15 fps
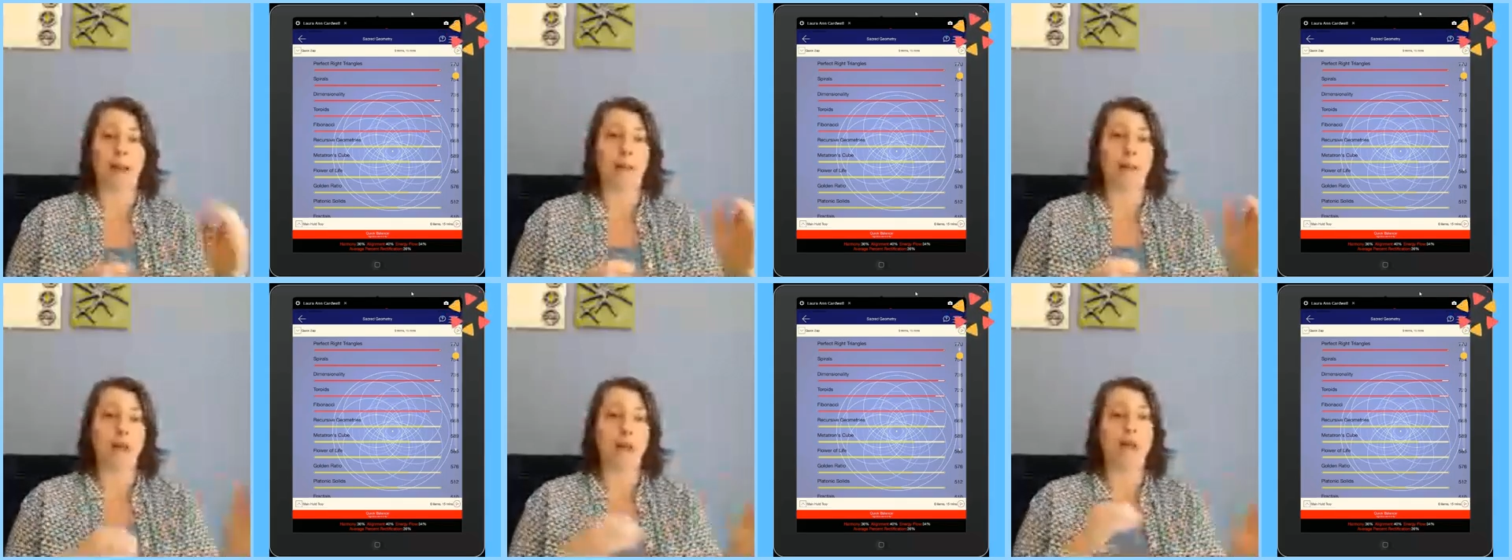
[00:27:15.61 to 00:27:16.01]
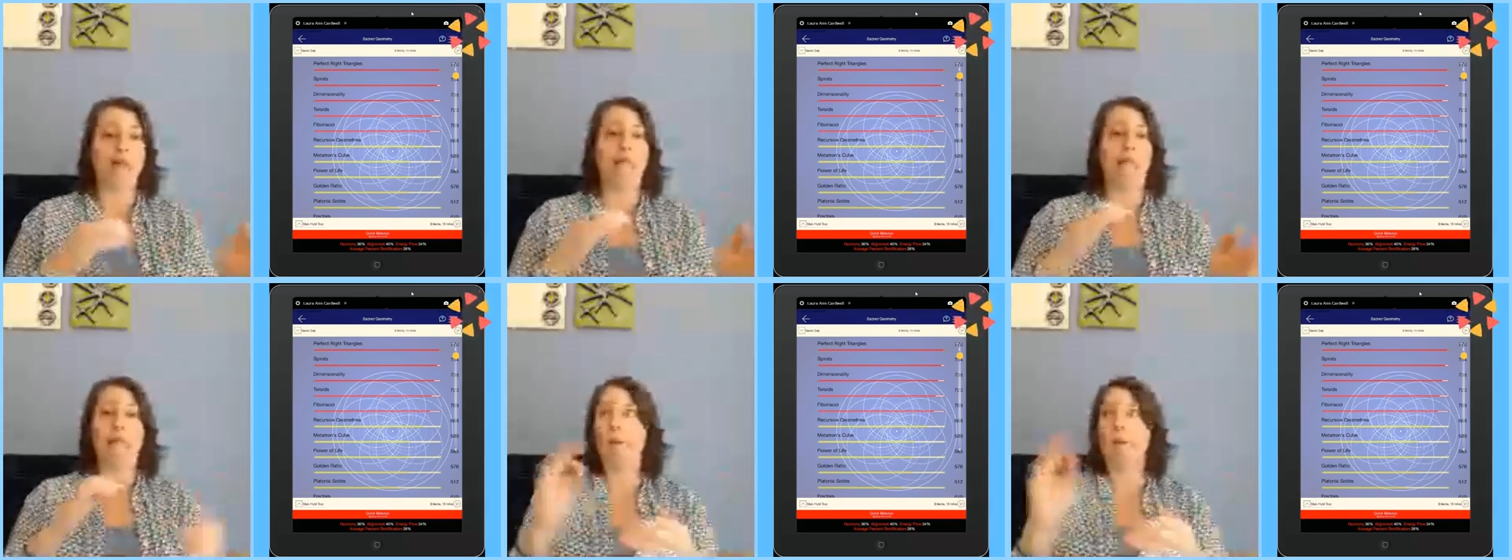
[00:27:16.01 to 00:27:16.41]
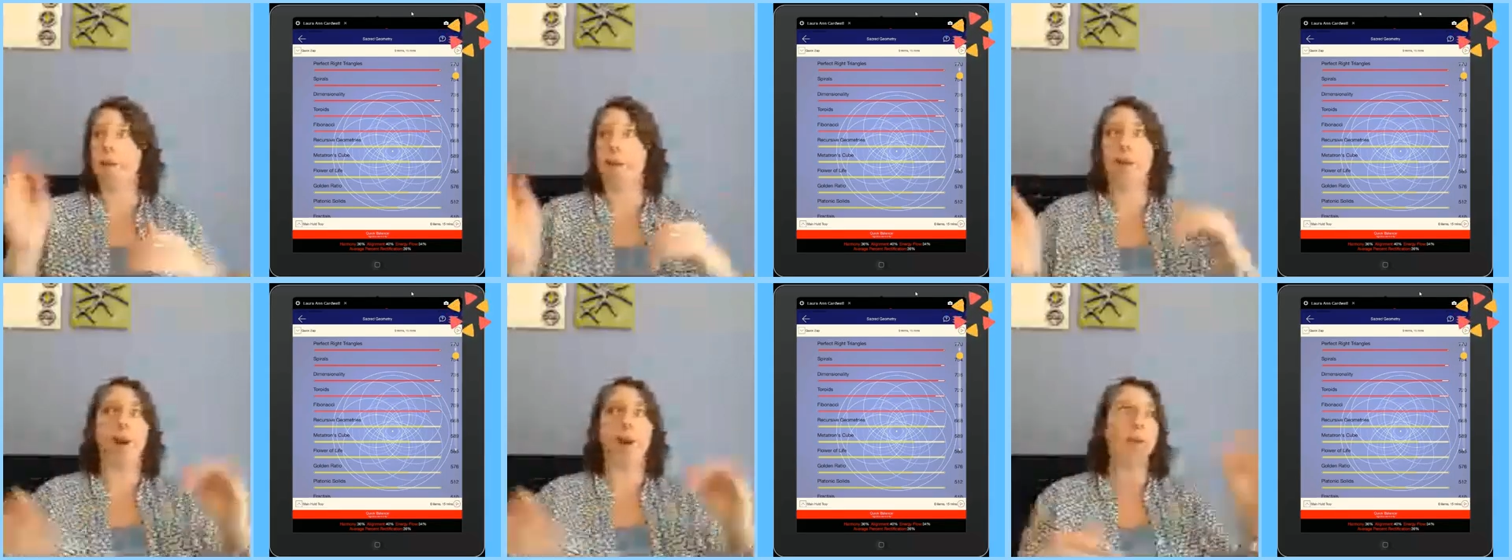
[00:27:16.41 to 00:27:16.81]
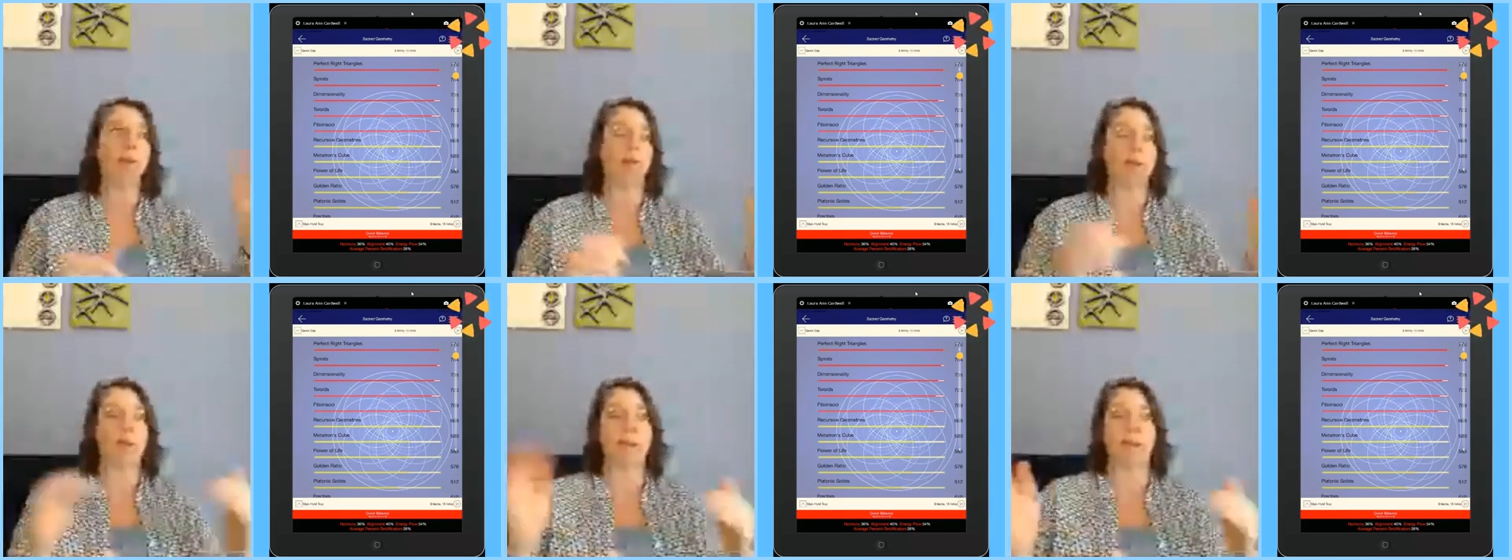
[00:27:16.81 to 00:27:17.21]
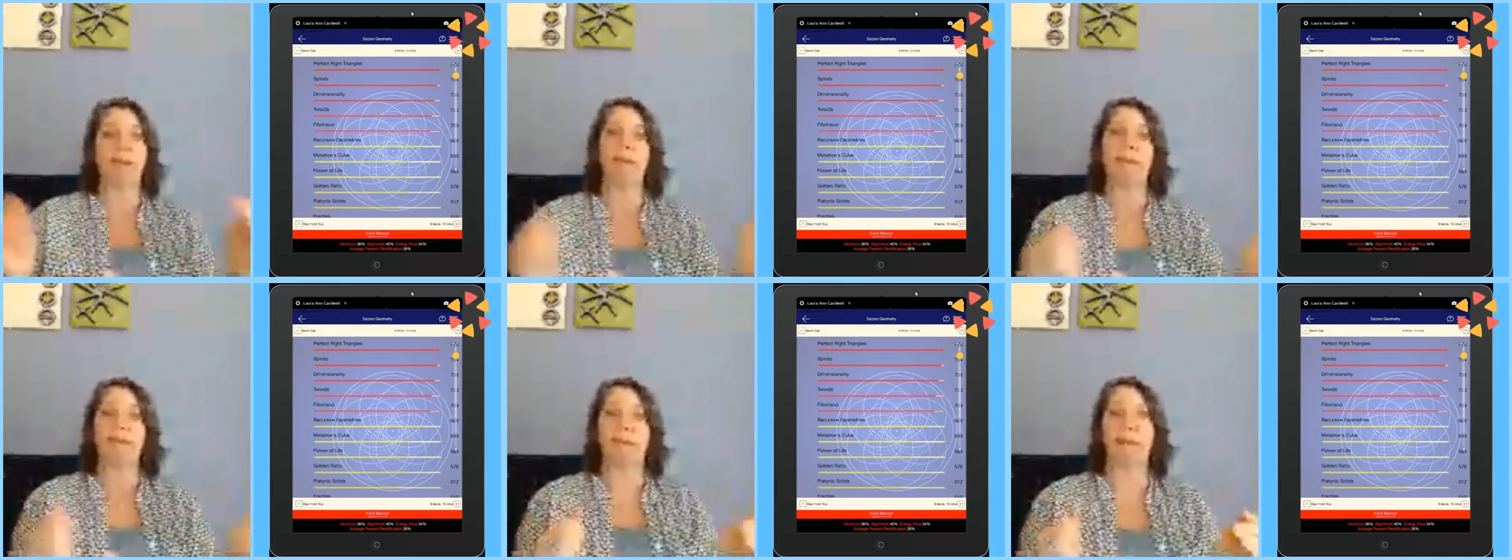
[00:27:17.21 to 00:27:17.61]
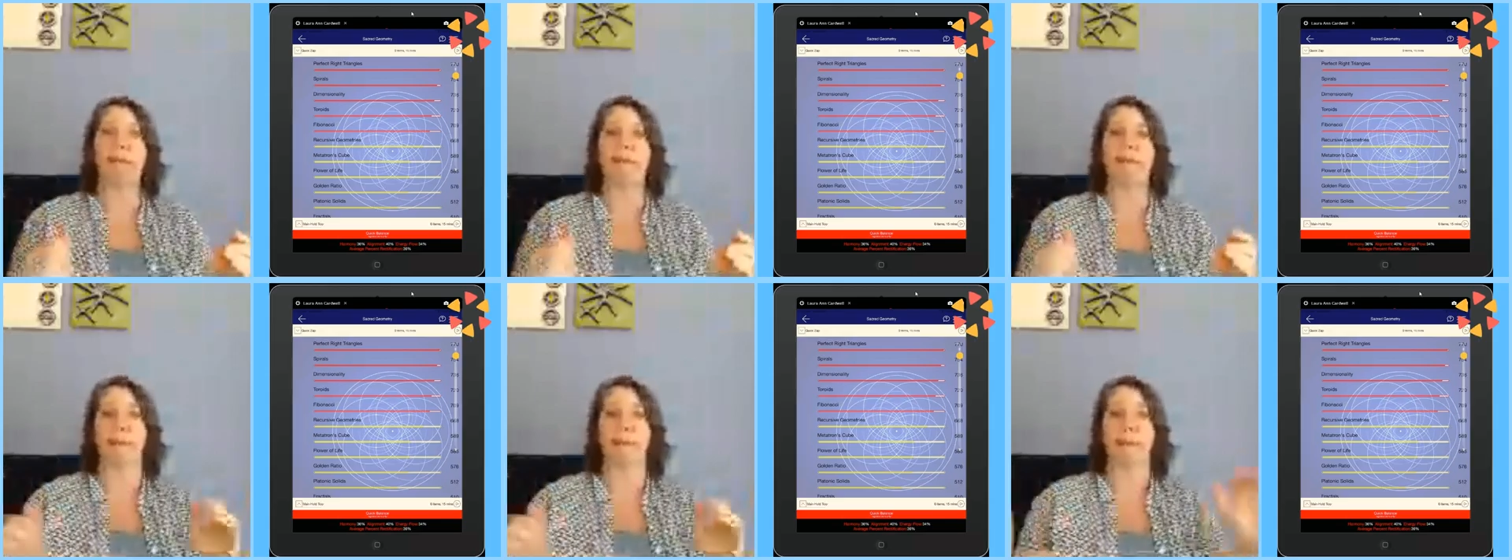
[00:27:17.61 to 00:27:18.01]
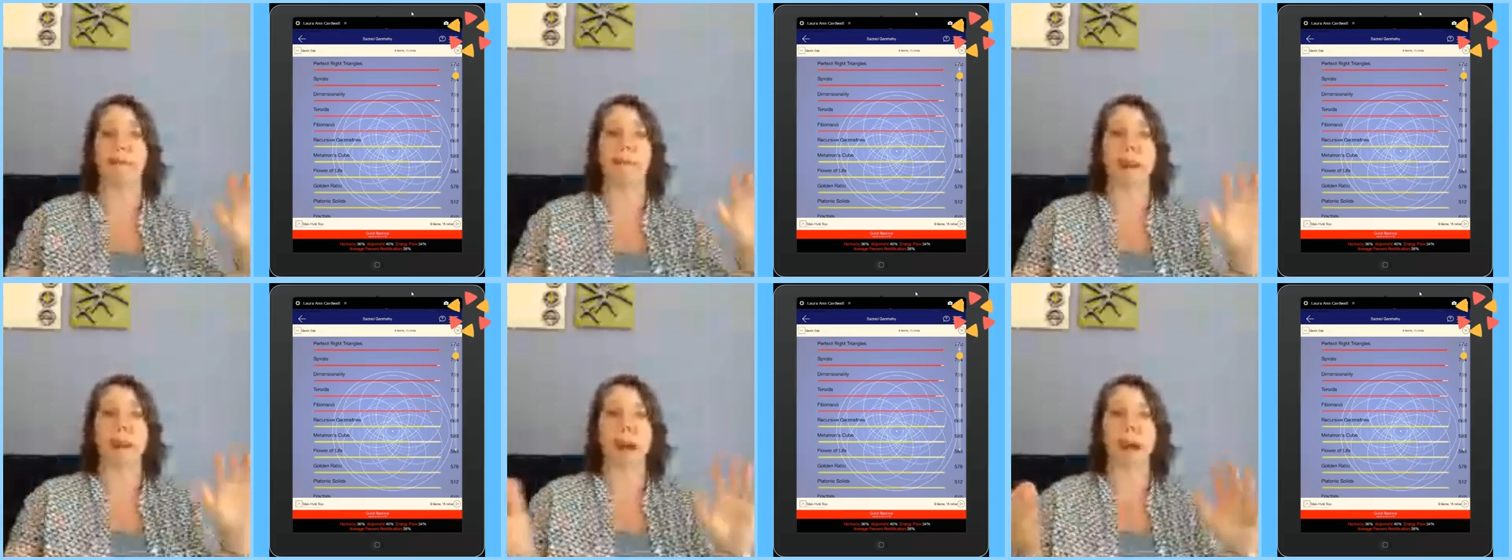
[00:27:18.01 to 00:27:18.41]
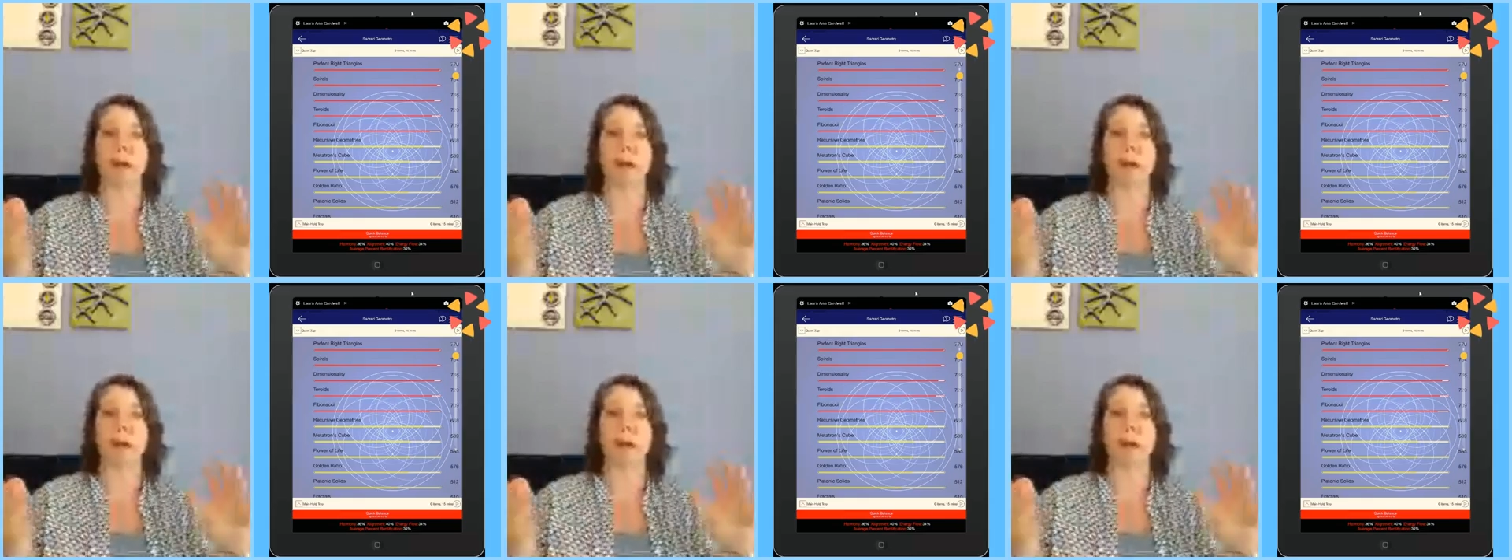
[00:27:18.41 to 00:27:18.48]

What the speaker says: I'm kind of pulling all of these different frequencies that